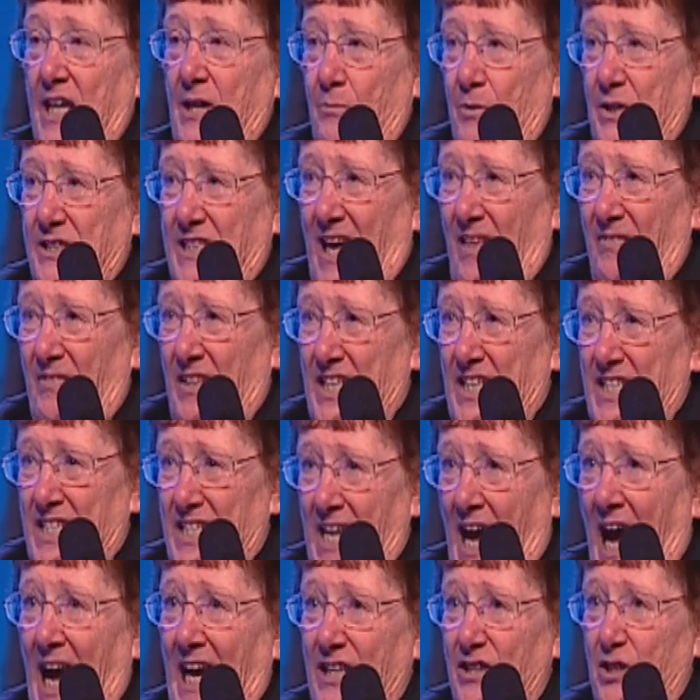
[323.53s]
It was on the
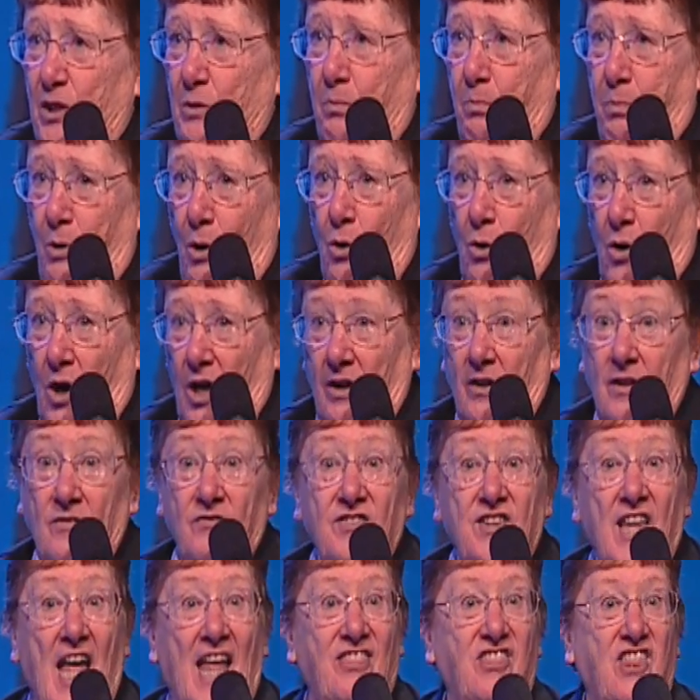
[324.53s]
ninth
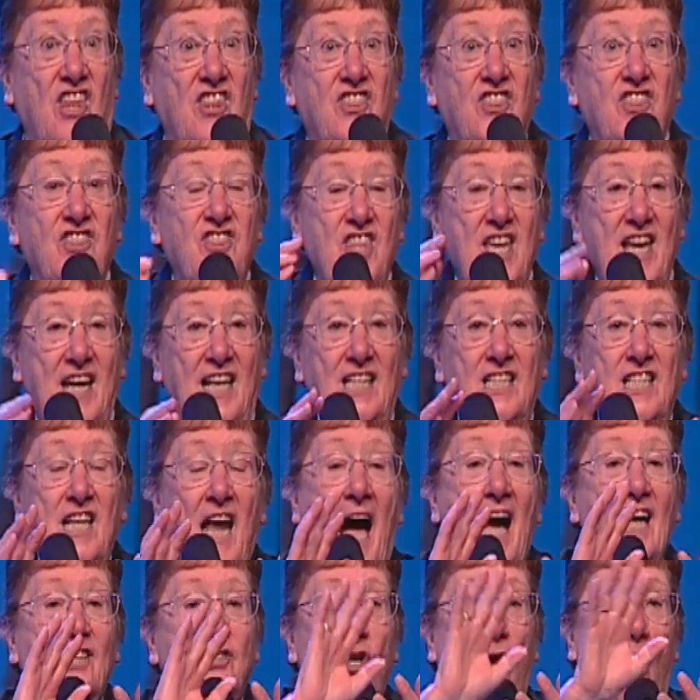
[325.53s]
ball that the thing
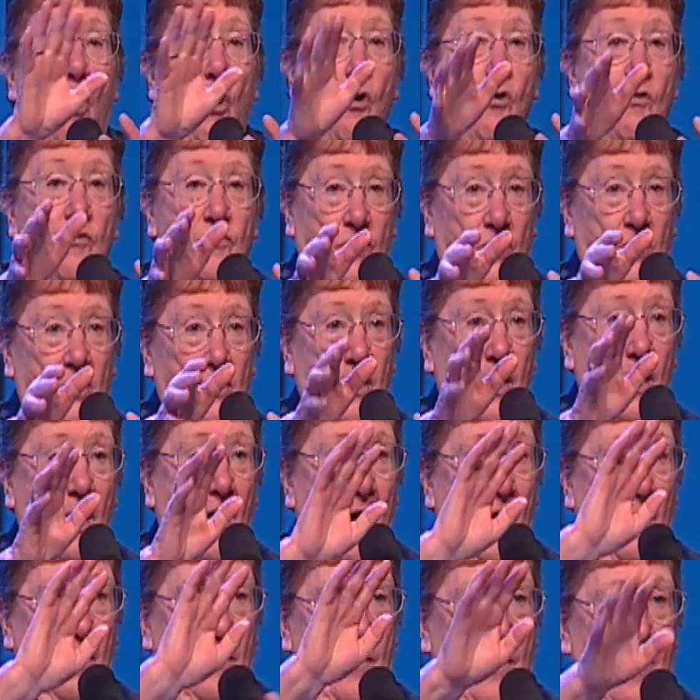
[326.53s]
knocked over
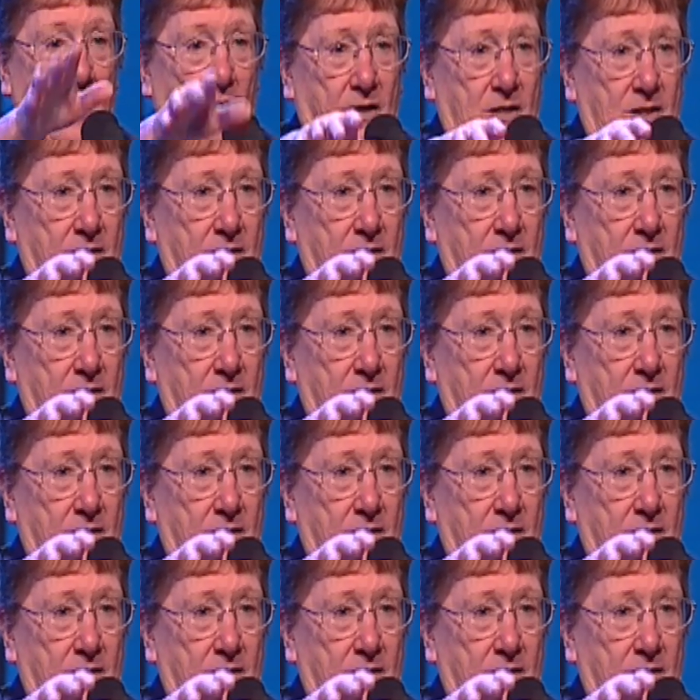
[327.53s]
a,